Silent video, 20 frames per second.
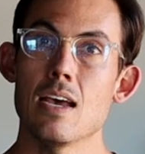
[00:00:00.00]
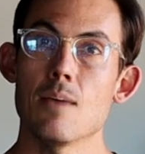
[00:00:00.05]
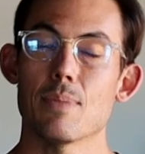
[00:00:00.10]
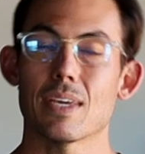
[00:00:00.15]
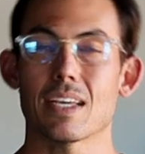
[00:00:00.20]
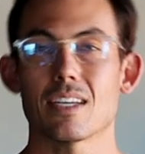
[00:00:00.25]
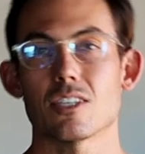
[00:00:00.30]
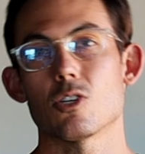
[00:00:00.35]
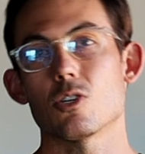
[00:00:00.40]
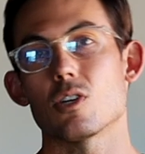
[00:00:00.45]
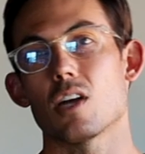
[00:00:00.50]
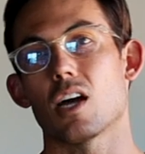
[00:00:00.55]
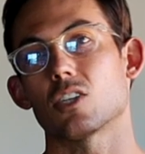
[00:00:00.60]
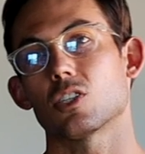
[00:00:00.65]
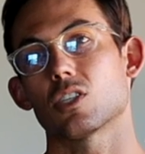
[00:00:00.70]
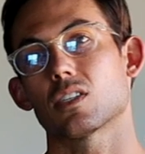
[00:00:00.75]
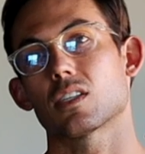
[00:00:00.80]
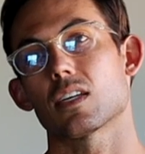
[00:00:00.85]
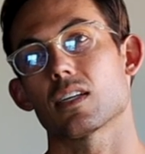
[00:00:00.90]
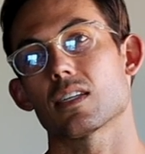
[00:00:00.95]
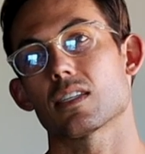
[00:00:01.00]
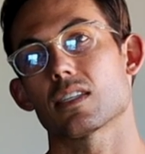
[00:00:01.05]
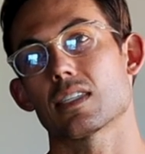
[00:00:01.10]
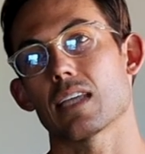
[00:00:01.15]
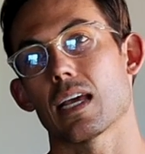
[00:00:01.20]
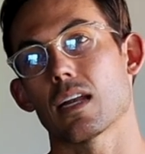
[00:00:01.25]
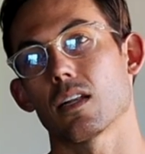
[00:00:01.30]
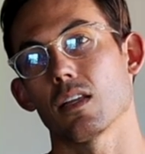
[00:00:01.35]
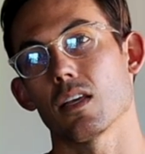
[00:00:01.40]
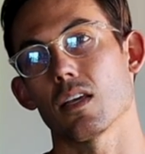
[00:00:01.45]
because you're not just gonna
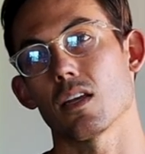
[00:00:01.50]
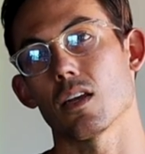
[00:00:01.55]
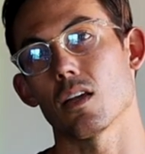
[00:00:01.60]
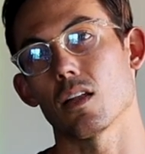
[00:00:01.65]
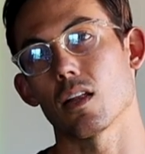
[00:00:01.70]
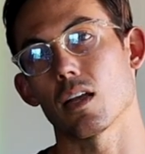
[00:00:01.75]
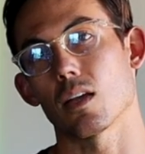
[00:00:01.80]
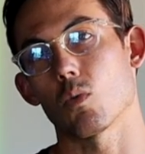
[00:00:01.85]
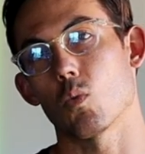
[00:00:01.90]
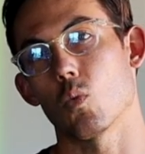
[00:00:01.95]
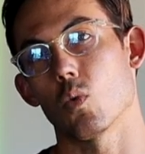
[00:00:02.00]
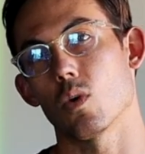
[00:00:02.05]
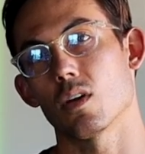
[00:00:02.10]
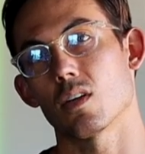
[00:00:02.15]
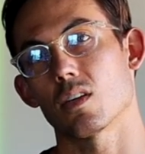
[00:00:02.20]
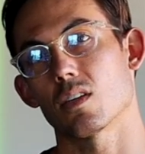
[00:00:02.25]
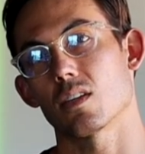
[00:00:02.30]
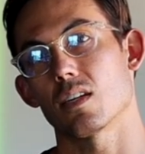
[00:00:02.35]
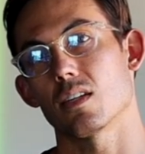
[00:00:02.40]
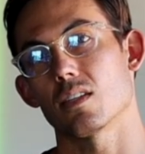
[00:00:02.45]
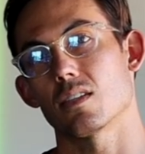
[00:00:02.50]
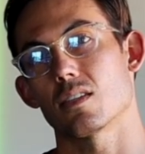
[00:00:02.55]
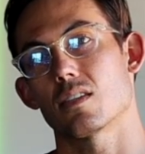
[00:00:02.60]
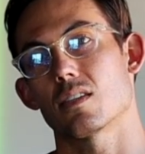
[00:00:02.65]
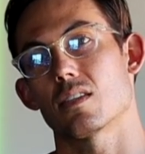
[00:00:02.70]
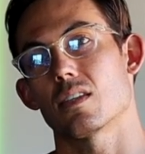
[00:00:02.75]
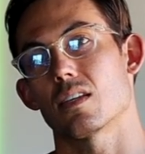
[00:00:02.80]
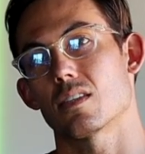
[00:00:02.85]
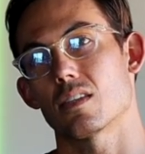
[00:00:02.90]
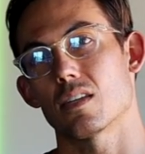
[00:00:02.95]
settle in at like one
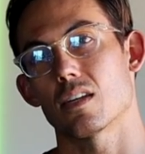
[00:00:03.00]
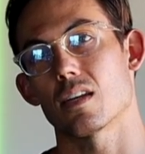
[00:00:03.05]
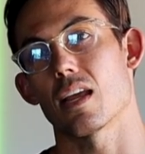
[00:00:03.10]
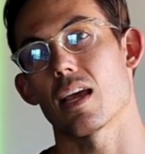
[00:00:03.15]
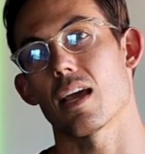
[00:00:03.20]
consistent